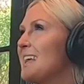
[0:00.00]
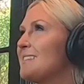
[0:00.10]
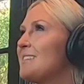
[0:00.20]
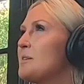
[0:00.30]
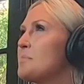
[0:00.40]

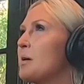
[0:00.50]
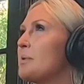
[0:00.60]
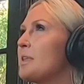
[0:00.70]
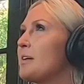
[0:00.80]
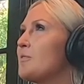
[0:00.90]
I'd say
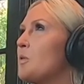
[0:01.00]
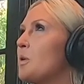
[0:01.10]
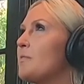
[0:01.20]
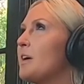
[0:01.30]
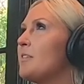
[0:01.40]
probably like
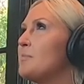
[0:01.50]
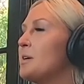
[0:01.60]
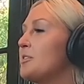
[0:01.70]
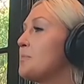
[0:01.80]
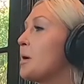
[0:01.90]
four or five
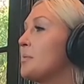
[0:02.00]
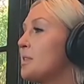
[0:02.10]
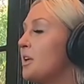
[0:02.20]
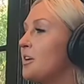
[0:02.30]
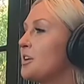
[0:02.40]
months, probably
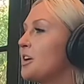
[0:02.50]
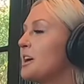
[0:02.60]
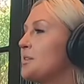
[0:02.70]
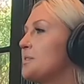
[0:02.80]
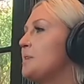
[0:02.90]
longer.
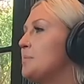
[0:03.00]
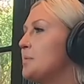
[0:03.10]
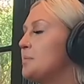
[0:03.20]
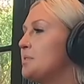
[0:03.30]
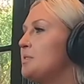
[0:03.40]
I don't keep
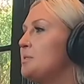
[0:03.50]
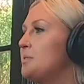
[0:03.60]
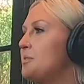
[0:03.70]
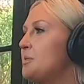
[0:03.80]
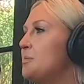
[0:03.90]
up with the
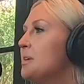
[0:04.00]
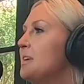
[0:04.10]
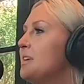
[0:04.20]
YouTube.